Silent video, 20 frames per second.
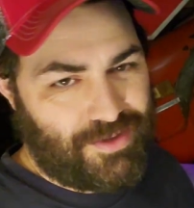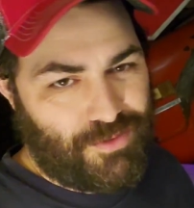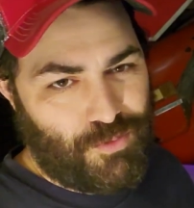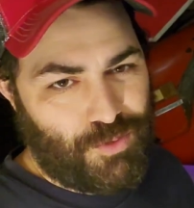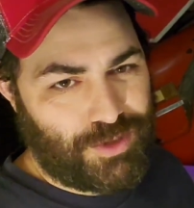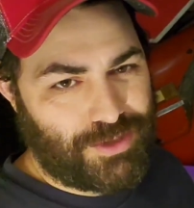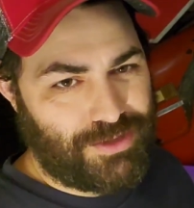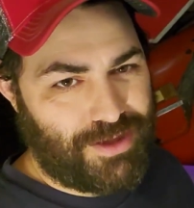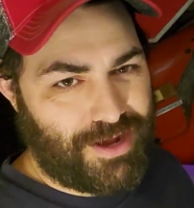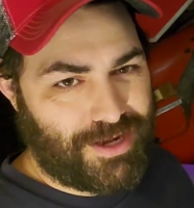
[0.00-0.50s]

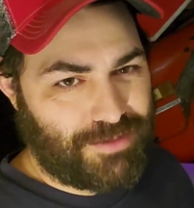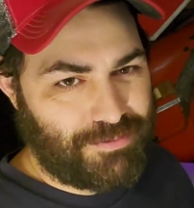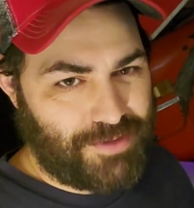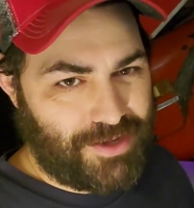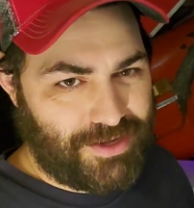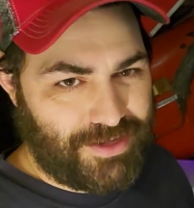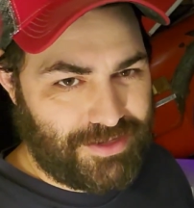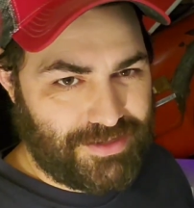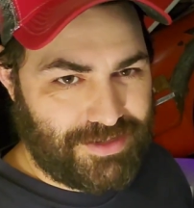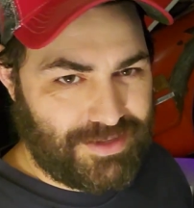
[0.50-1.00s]
We'll talk
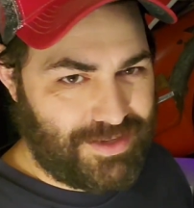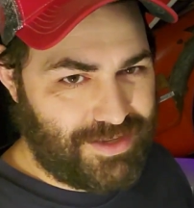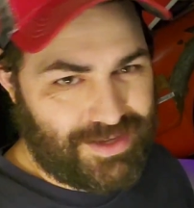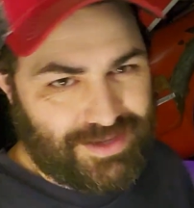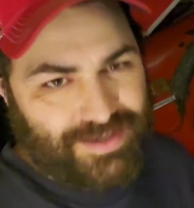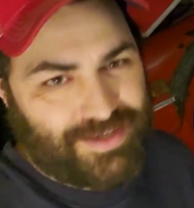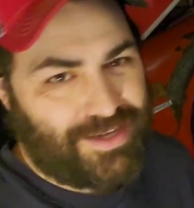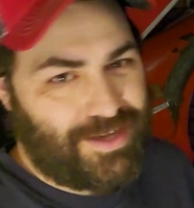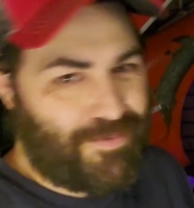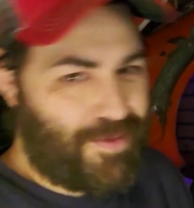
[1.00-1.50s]
about it.
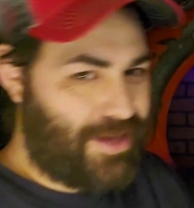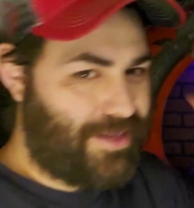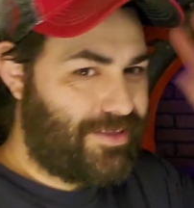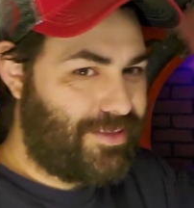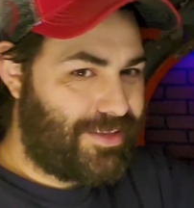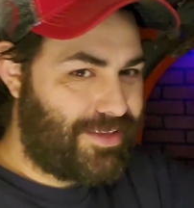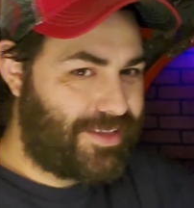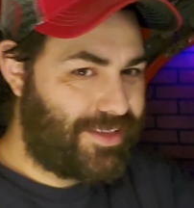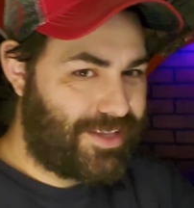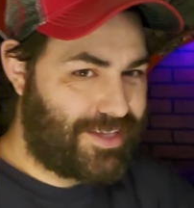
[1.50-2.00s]
Come on,
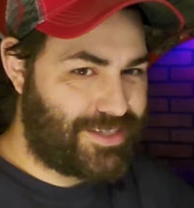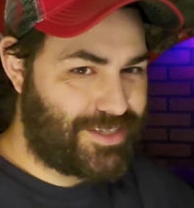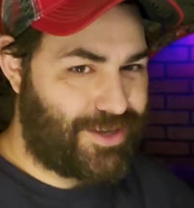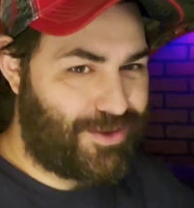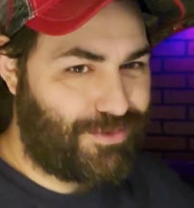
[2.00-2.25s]
let's